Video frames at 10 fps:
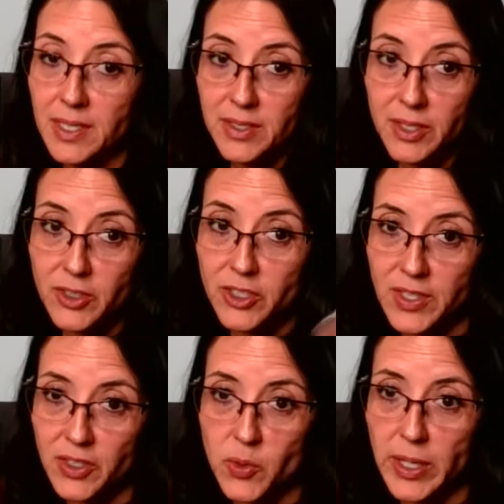Don't just
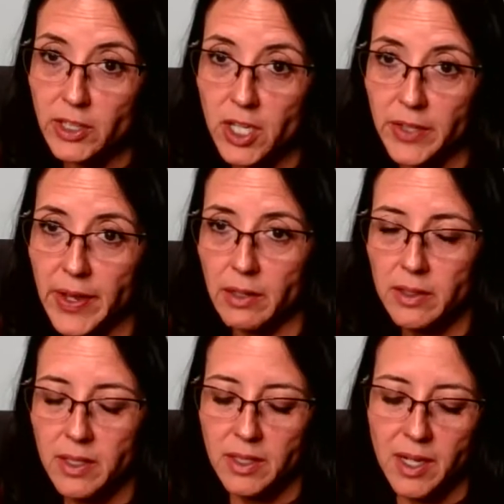there. Quick look there.
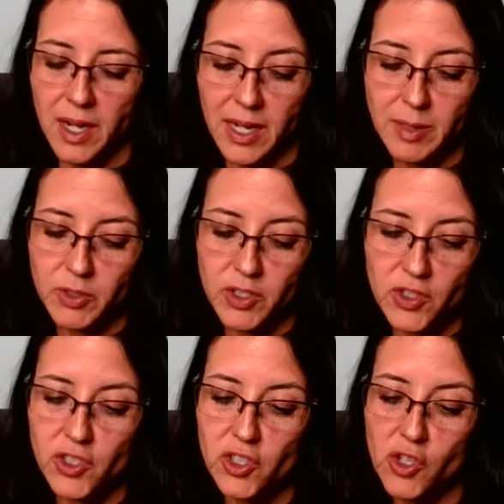I am
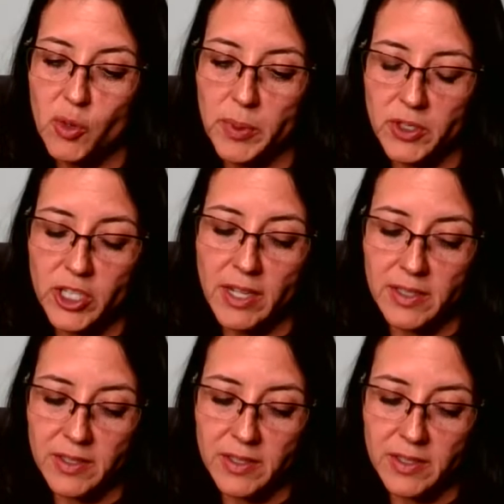super jealous.